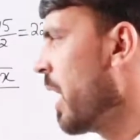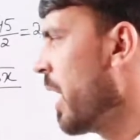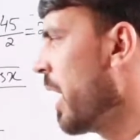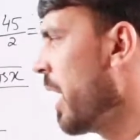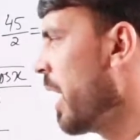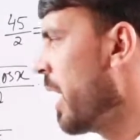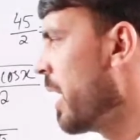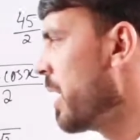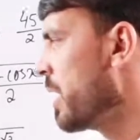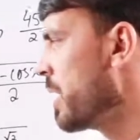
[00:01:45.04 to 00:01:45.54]

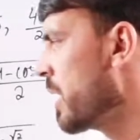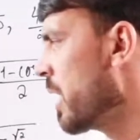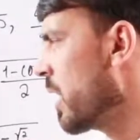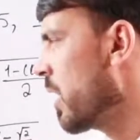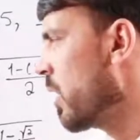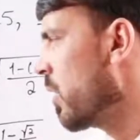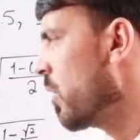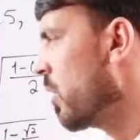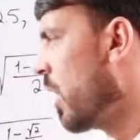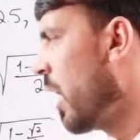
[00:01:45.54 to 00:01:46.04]
And
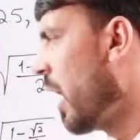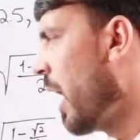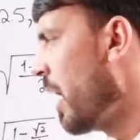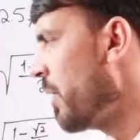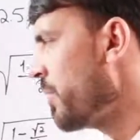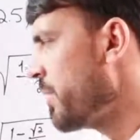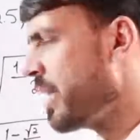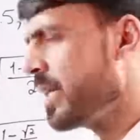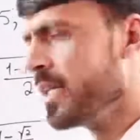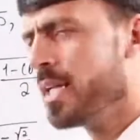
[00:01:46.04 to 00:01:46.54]

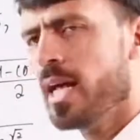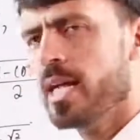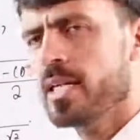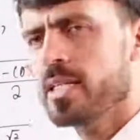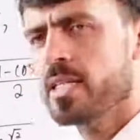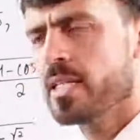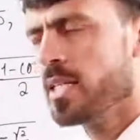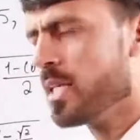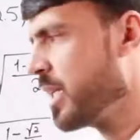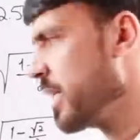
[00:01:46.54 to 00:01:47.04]
after
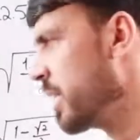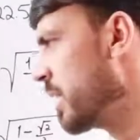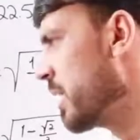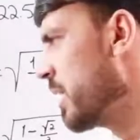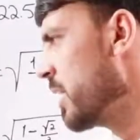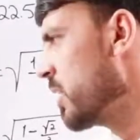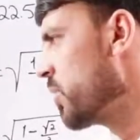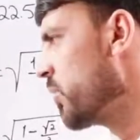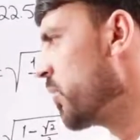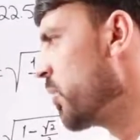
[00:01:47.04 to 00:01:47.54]
that,
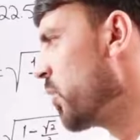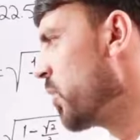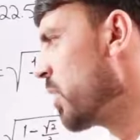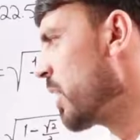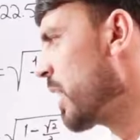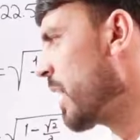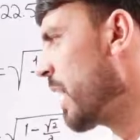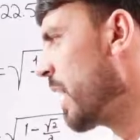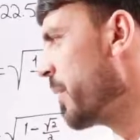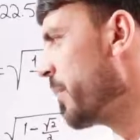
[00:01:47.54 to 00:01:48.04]
this
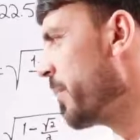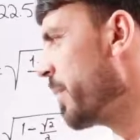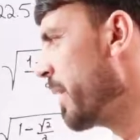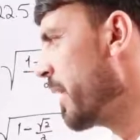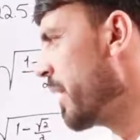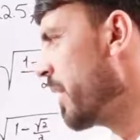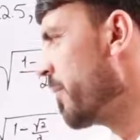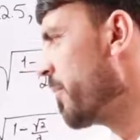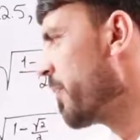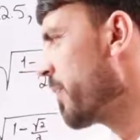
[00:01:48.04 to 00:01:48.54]
4 can
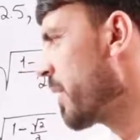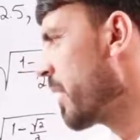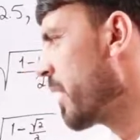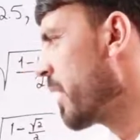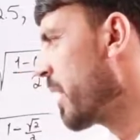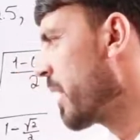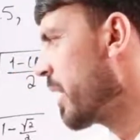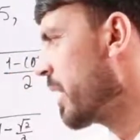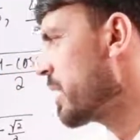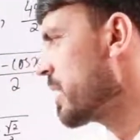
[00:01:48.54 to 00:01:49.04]
be
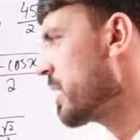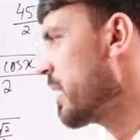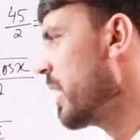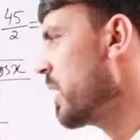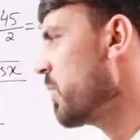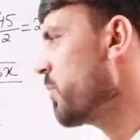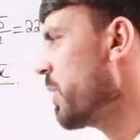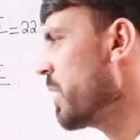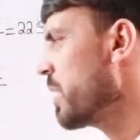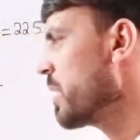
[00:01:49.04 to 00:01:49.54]

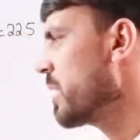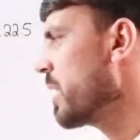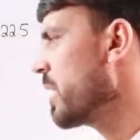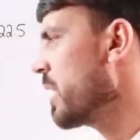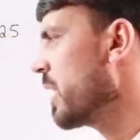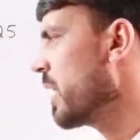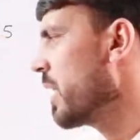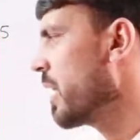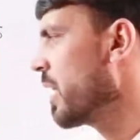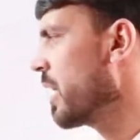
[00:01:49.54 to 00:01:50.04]
cancelled with
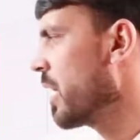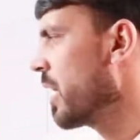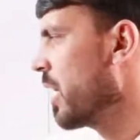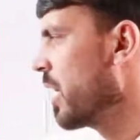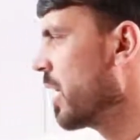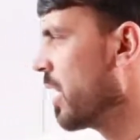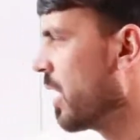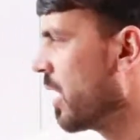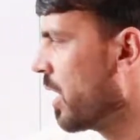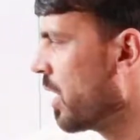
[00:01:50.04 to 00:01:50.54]
the
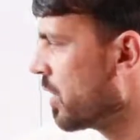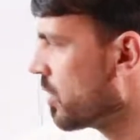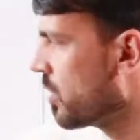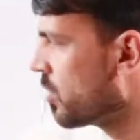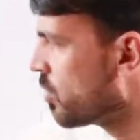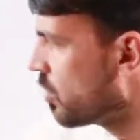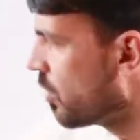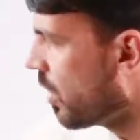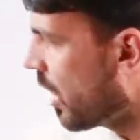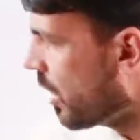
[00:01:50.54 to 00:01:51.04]

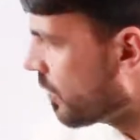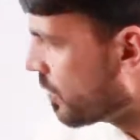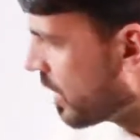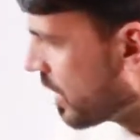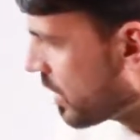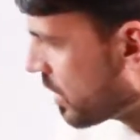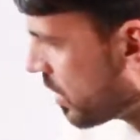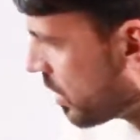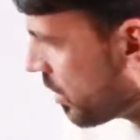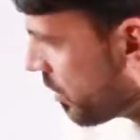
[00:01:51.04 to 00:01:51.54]
2 of
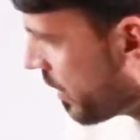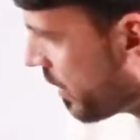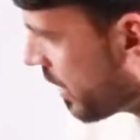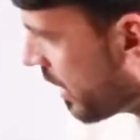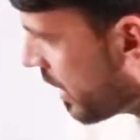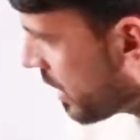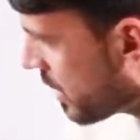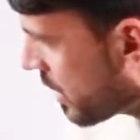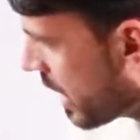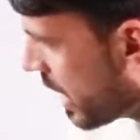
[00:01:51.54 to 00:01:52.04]
the
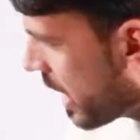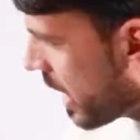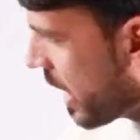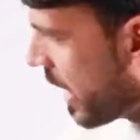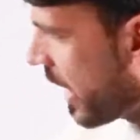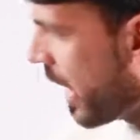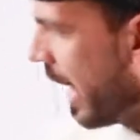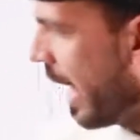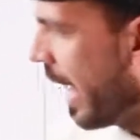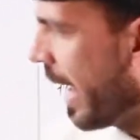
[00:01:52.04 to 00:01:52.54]
denominator,
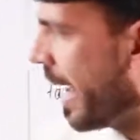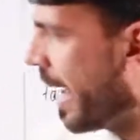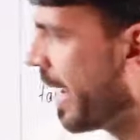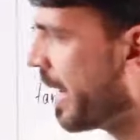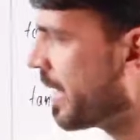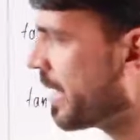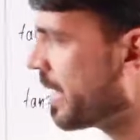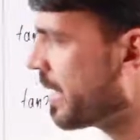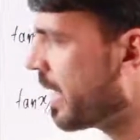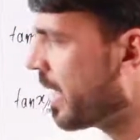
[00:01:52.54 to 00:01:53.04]

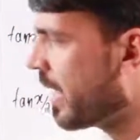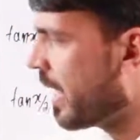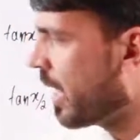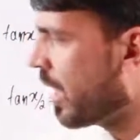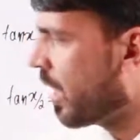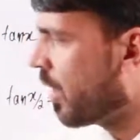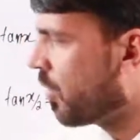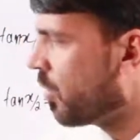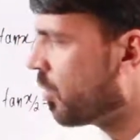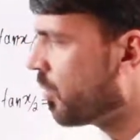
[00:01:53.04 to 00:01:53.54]
and
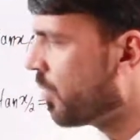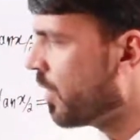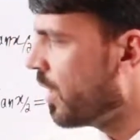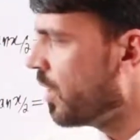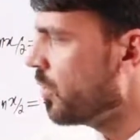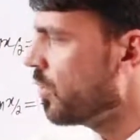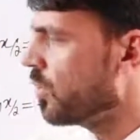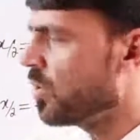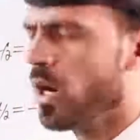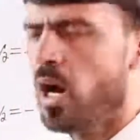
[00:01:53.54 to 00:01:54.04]
the
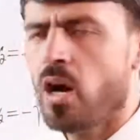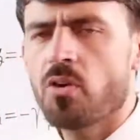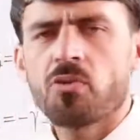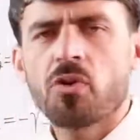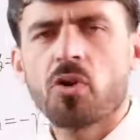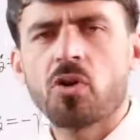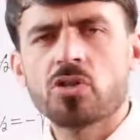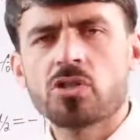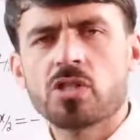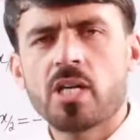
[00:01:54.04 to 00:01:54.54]
value
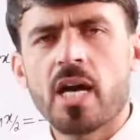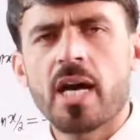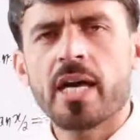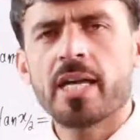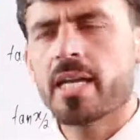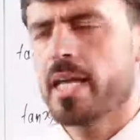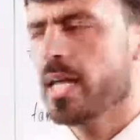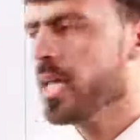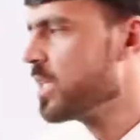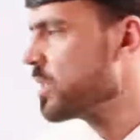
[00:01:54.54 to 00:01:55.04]
of
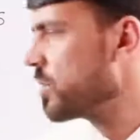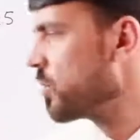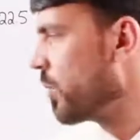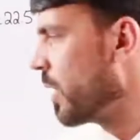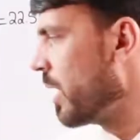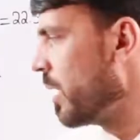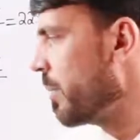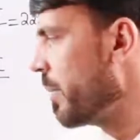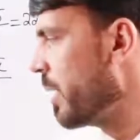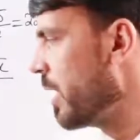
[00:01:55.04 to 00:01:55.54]
cosine x
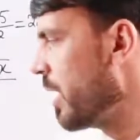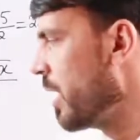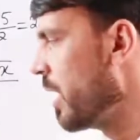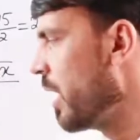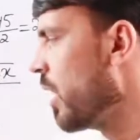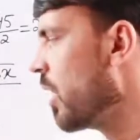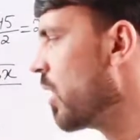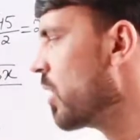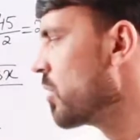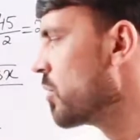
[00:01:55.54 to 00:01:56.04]
will be
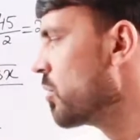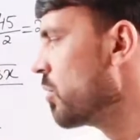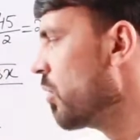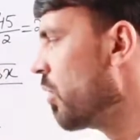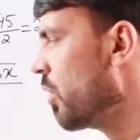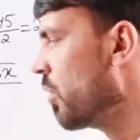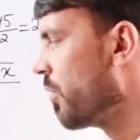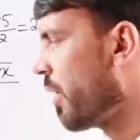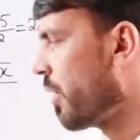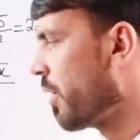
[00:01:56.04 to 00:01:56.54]
2
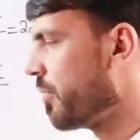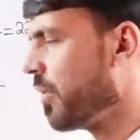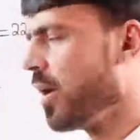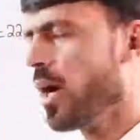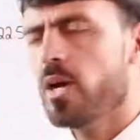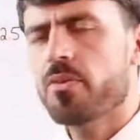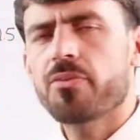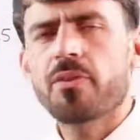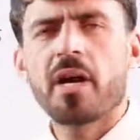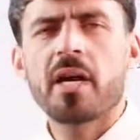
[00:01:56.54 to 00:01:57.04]
over
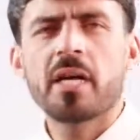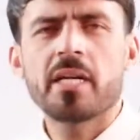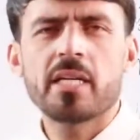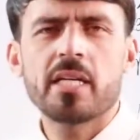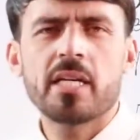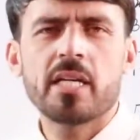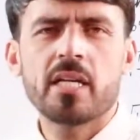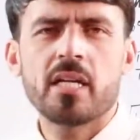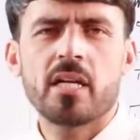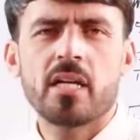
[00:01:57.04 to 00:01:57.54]
5
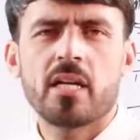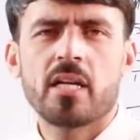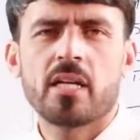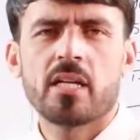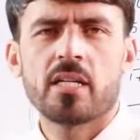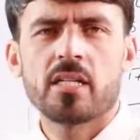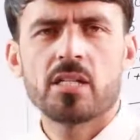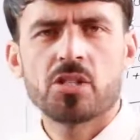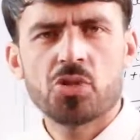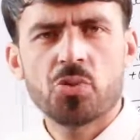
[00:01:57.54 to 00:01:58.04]
under
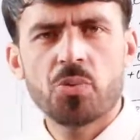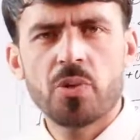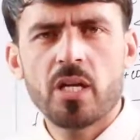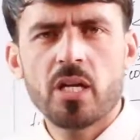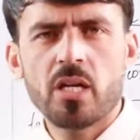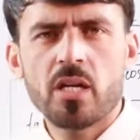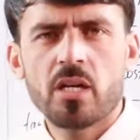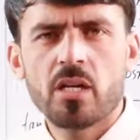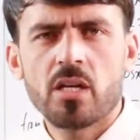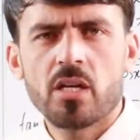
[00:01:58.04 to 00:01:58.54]
the
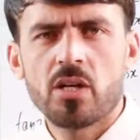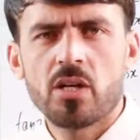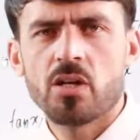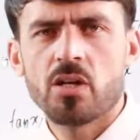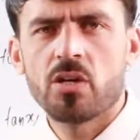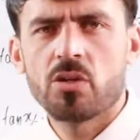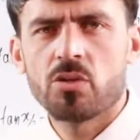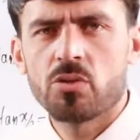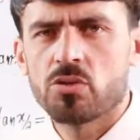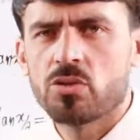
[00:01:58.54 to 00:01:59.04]
square
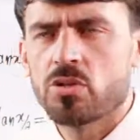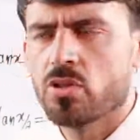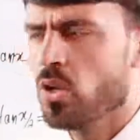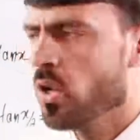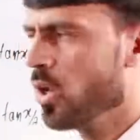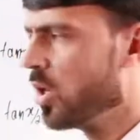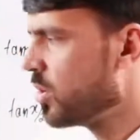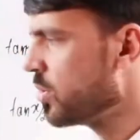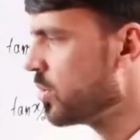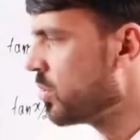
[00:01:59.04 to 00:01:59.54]
root.
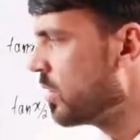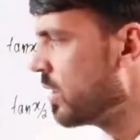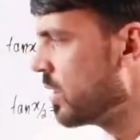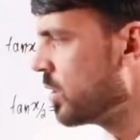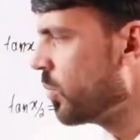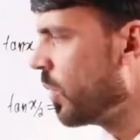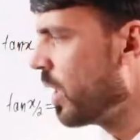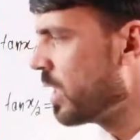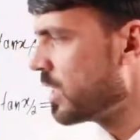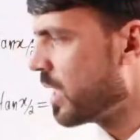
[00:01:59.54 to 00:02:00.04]
So
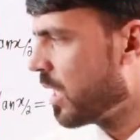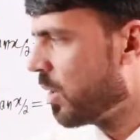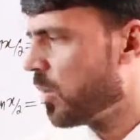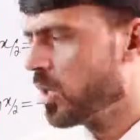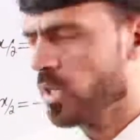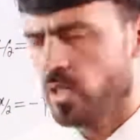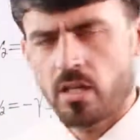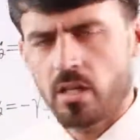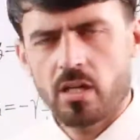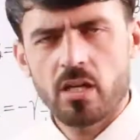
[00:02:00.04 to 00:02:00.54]
this was
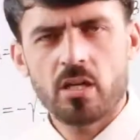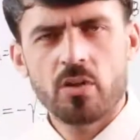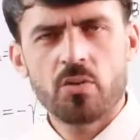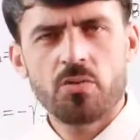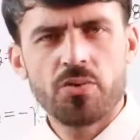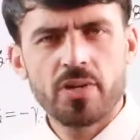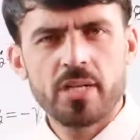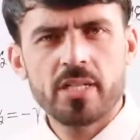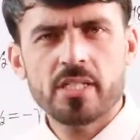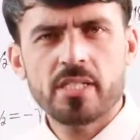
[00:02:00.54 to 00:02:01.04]
our
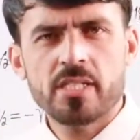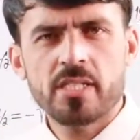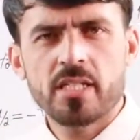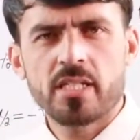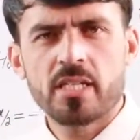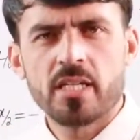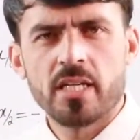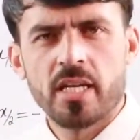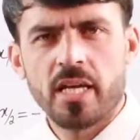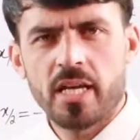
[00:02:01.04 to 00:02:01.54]
first
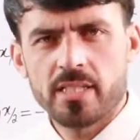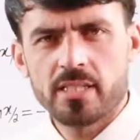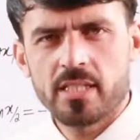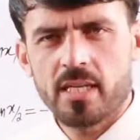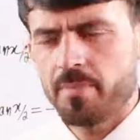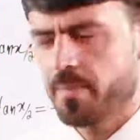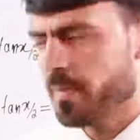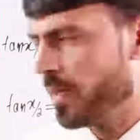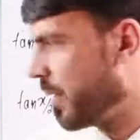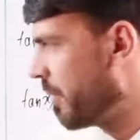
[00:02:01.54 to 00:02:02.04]

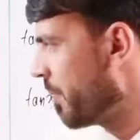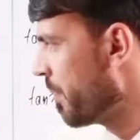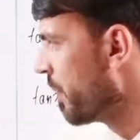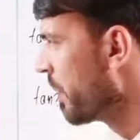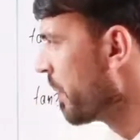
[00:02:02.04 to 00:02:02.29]
example.